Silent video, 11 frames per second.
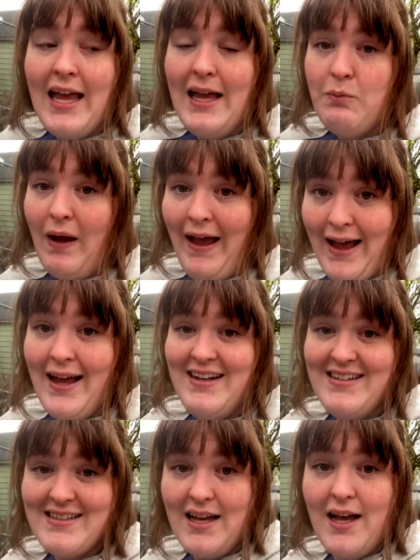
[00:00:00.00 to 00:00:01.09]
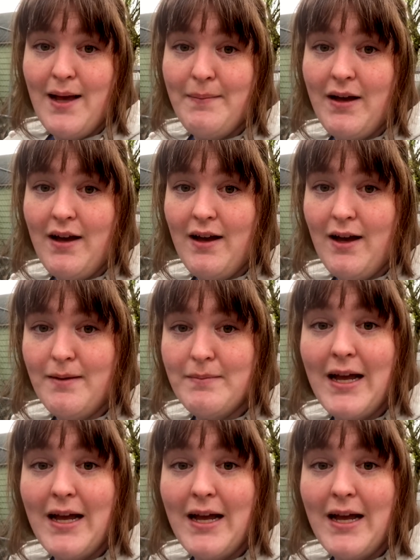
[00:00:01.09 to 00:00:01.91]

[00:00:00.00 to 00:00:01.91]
had some um,